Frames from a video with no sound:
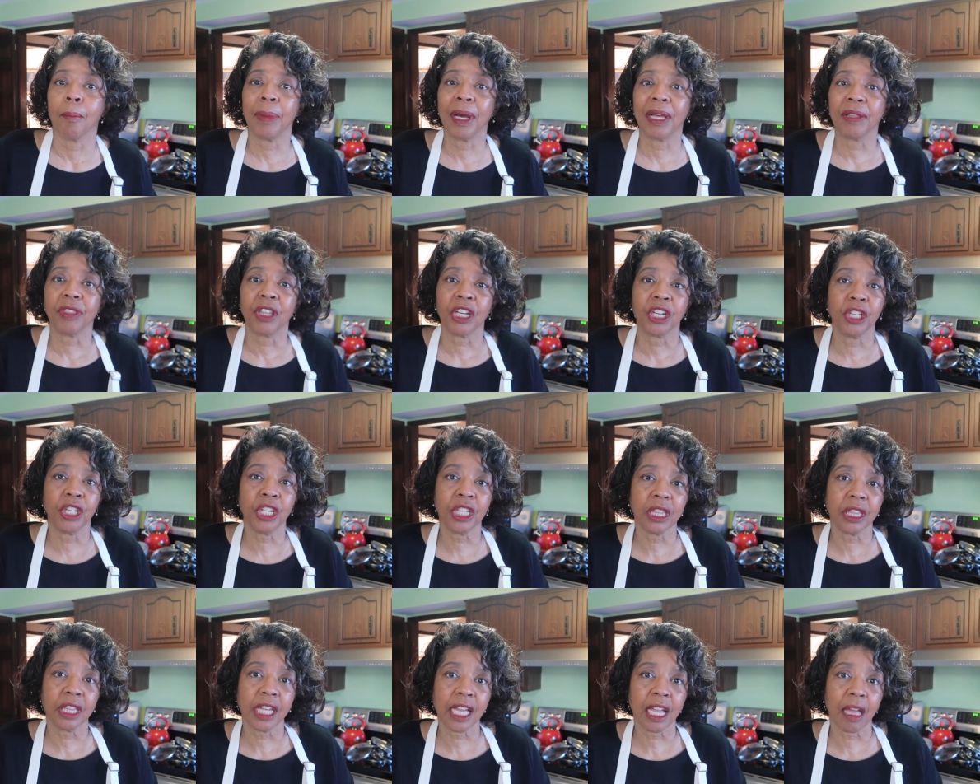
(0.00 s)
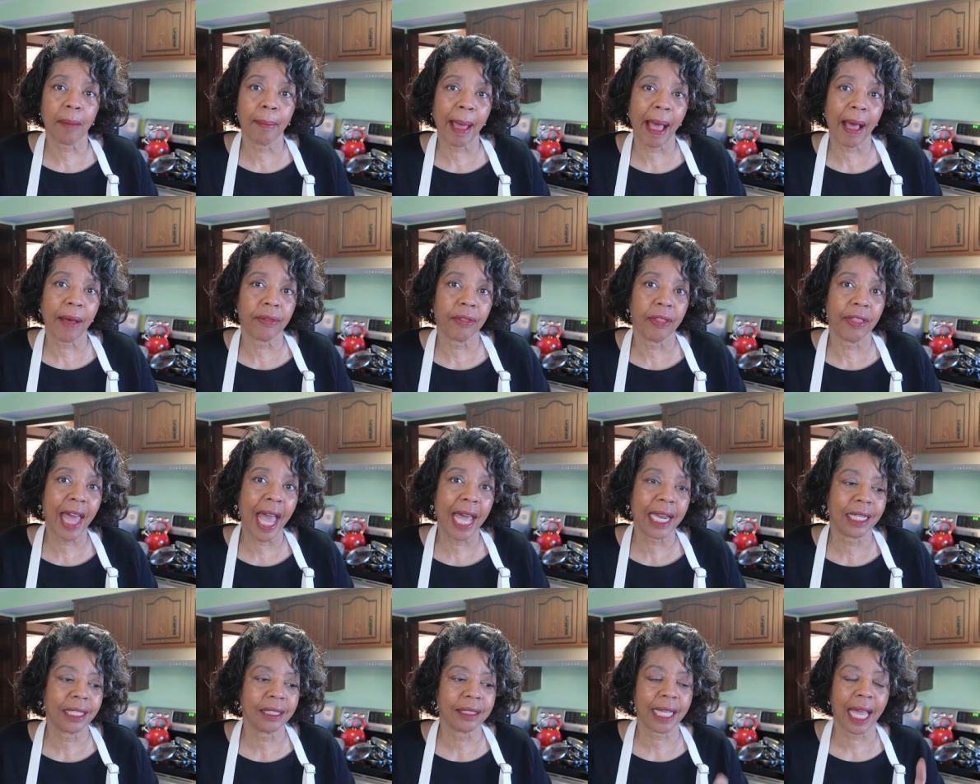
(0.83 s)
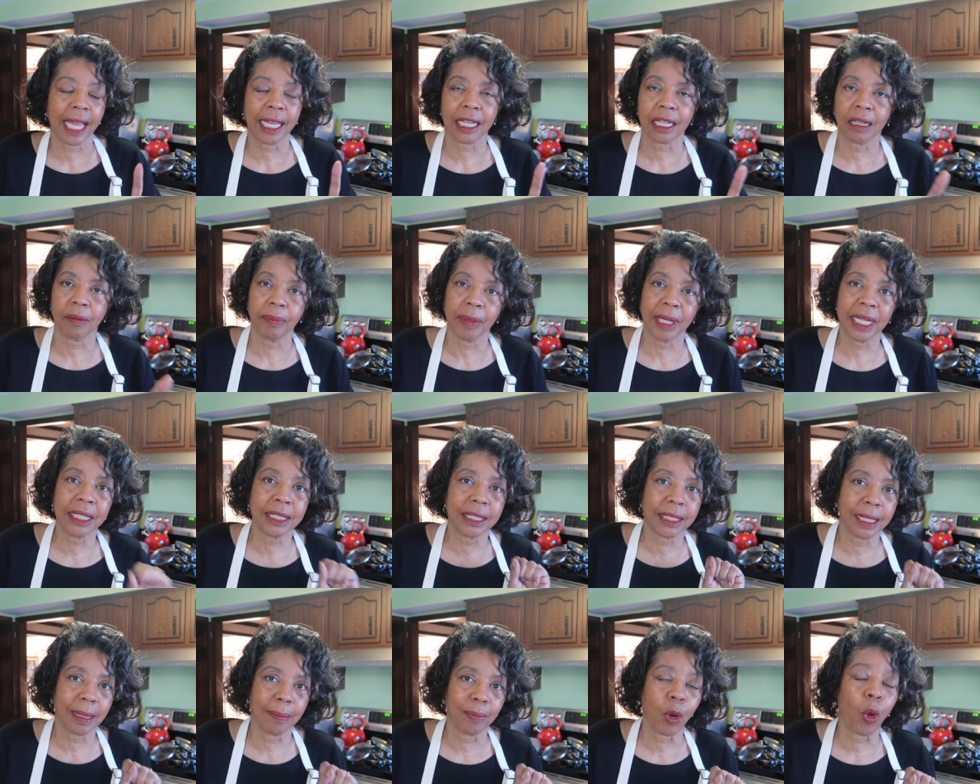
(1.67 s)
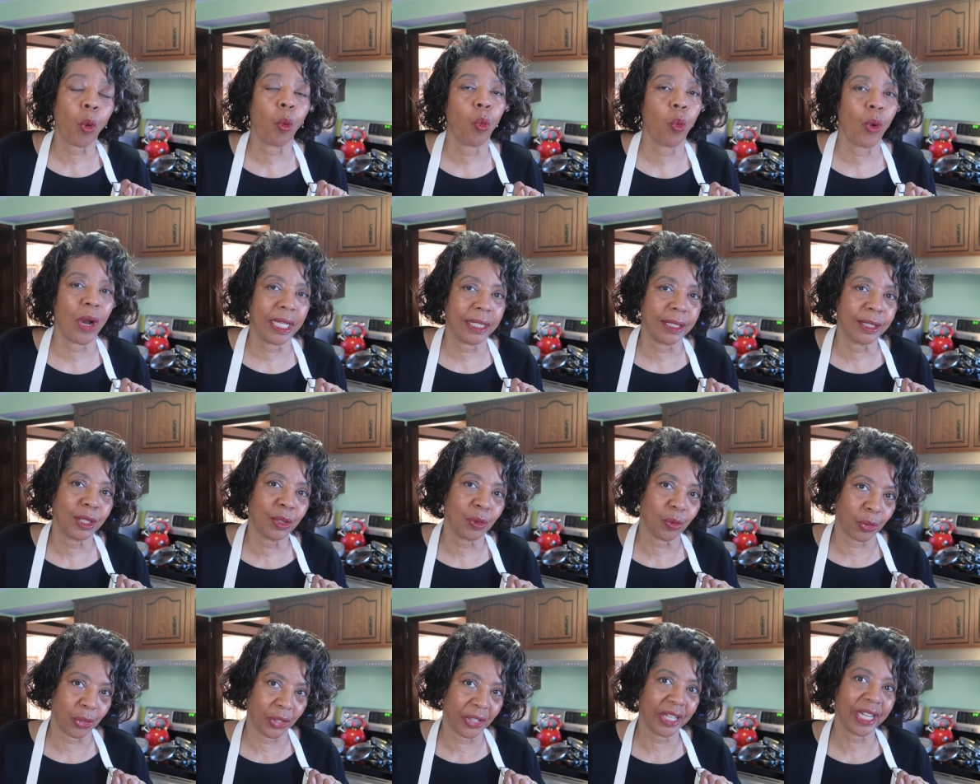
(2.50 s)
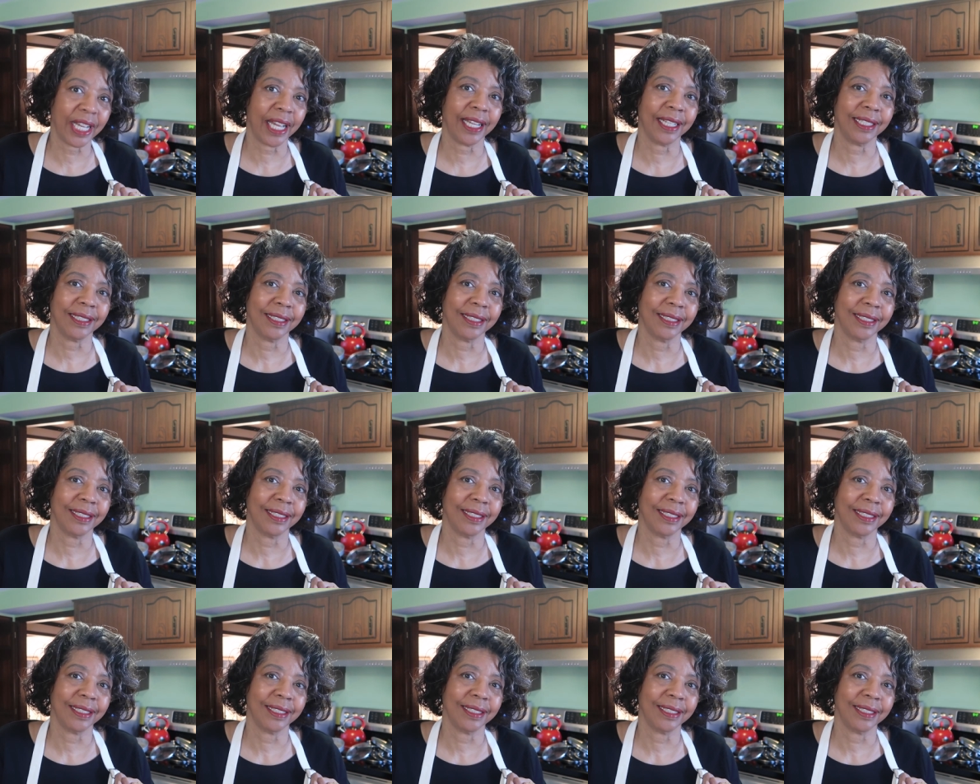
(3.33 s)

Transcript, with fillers: But the good thing about that is I can pitch them once we're done.